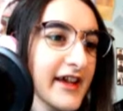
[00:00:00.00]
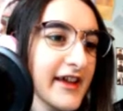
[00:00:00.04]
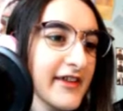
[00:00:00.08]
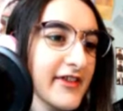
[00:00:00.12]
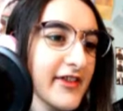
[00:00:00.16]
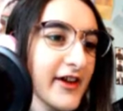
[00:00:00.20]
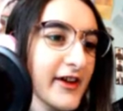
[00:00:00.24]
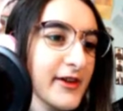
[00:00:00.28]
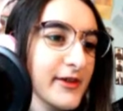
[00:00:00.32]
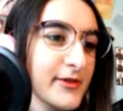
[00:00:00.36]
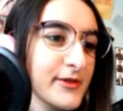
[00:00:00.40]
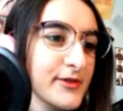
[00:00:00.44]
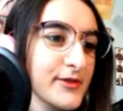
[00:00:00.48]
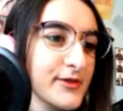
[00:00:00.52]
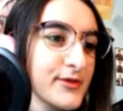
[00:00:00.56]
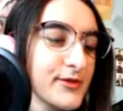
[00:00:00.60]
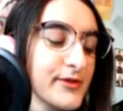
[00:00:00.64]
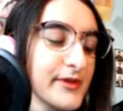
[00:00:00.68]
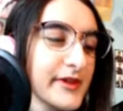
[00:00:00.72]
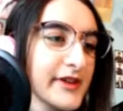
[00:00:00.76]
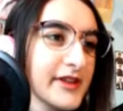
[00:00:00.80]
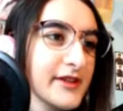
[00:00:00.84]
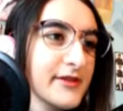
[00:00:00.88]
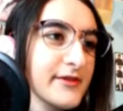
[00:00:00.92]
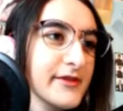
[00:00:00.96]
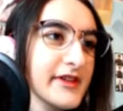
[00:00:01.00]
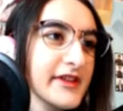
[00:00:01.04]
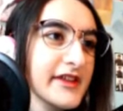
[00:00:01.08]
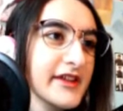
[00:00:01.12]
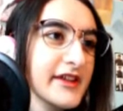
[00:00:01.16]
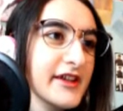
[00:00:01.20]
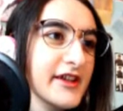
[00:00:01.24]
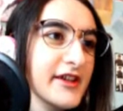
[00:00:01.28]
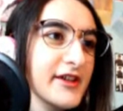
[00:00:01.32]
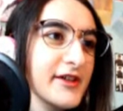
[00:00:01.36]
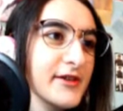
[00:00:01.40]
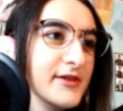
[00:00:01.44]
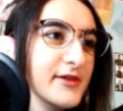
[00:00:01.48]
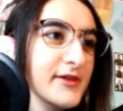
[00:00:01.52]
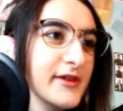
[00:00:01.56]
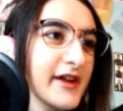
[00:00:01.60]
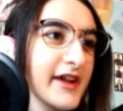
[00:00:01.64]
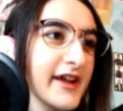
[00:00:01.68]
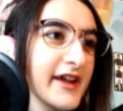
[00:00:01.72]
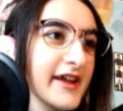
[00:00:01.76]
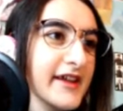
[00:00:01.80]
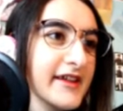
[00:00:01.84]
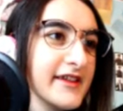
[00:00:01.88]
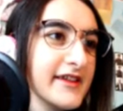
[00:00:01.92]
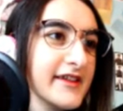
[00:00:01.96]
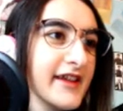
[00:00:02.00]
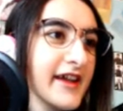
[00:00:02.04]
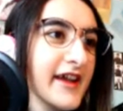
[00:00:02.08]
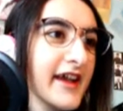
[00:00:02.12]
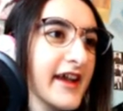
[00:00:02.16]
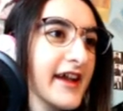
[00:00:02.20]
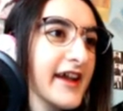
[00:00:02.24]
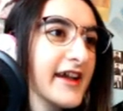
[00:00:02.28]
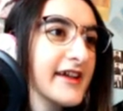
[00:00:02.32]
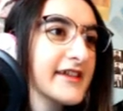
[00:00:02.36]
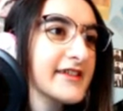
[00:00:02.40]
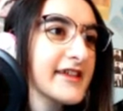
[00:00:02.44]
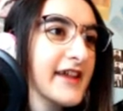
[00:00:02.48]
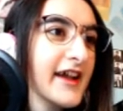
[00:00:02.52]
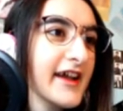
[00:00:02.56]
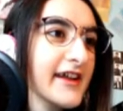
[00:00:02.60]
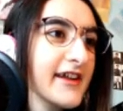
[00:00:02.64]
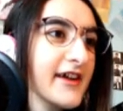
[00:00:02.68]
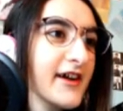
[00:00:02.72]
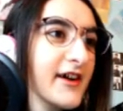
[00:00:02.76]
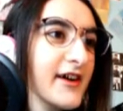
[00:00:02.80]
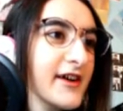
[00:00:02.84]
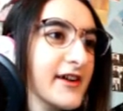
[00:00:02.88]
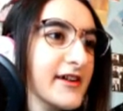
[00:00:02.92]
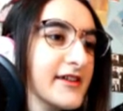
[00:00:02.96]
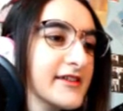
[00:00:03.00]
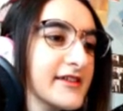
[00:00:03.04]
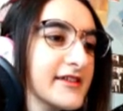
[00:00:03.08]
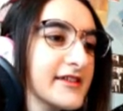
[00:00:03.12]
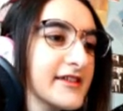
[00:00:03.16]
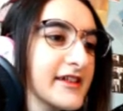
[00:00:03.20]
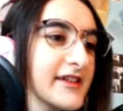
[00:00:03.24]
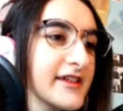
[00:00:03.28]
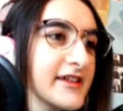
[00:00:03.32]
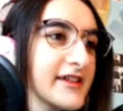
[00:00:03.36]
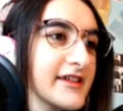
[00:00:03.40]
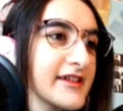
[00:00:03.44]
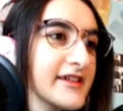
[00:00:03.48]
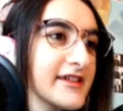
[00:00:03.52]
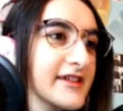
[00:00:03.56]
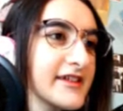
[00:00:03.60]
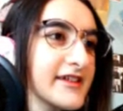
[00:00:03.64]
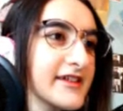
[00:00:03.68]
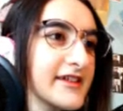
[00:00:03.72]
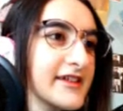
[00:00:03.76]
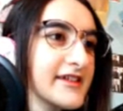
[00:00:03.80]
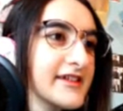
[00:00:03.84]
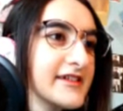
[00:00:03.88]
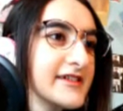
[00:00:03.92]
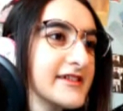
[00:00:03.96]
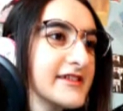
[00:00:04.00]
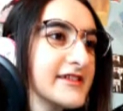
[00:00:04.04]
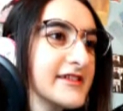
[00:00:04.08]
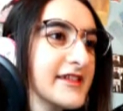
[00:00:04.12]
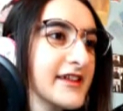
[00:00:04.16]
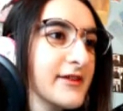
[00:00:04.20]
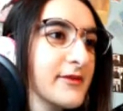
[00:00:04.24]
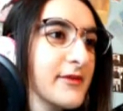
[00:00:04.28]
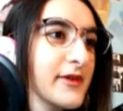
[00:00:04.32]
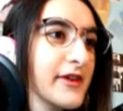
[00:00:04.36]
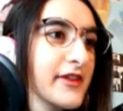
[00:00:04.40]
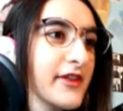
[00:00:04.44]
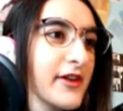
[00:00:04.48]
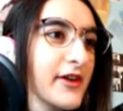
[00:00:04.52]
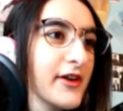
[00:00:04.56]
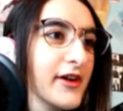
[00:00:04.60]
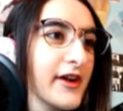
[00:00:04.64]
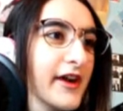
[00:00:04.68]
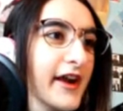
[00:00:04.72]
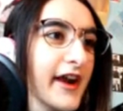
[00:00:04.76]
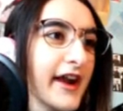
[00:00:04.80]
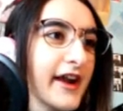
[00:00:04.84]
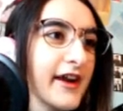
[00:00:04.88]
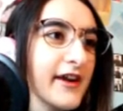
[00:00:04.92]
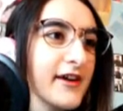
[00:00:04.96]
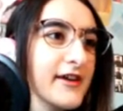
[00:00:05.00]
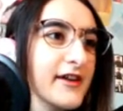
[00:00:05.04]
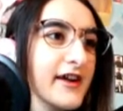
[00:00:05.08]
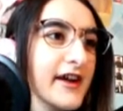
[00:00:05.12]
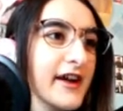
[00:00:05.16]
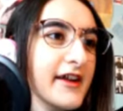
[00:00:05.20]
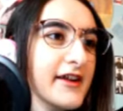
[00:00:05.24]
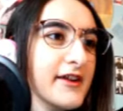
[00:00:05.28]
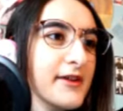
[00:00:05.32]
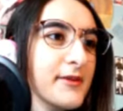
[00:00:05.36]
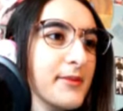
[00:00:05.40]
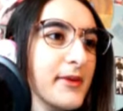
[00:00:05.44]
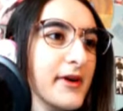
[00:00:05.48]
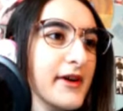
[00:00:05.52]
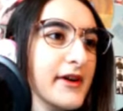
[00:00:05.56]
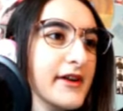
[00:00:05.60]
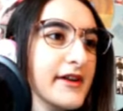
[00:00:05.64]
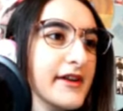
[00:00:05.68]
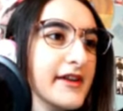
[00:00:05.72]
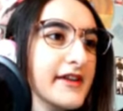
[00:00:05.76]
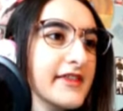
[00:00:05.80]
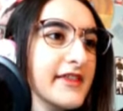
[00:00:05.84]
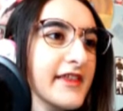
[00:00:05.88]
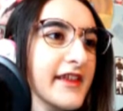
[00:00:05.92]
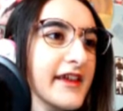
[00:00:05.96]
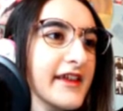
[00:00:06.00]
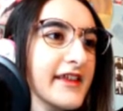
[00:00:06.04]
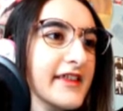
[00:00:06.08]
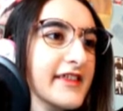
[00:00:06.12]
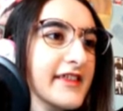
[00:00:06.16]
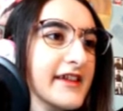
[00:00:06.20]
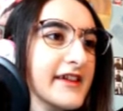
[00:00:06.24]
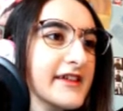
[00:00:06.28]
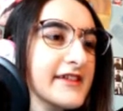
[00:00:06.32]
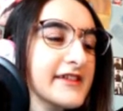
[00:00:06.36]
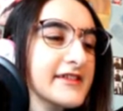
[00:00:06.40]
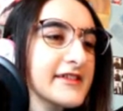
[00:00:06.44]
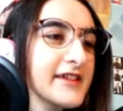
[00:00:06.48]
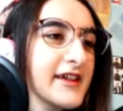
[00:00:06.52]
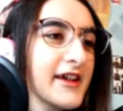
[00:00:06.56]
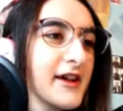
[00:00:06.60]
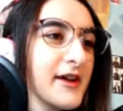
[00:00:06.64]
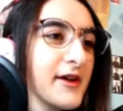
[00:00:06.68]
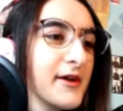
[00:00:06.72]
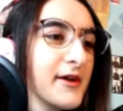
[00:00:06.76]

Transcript: I thought it was really cute, and it's kind of hard to see with her hair kind of parted like this,